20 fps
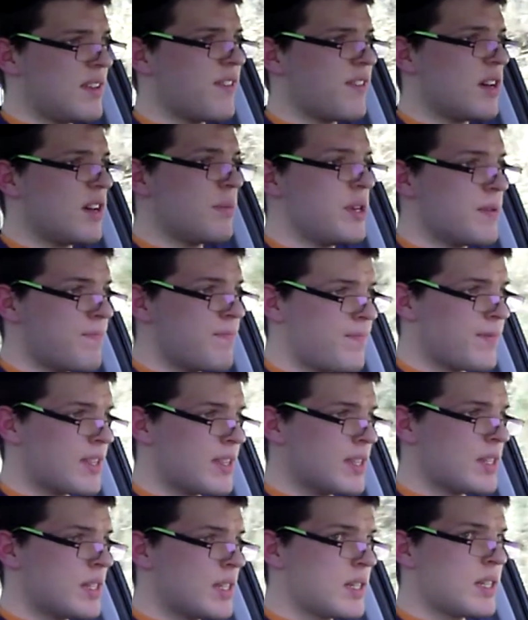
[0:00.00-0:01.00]
Fabia.
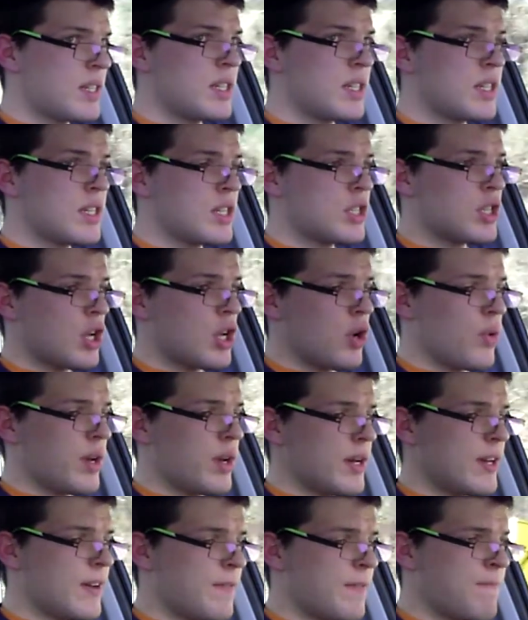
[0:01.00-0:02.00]

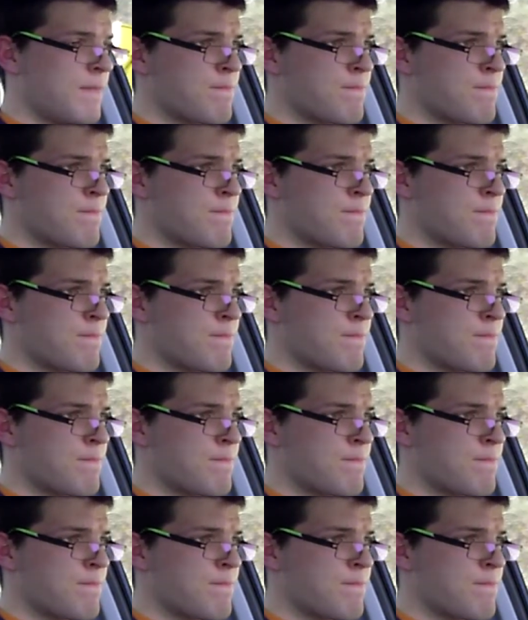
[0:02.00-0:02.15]
So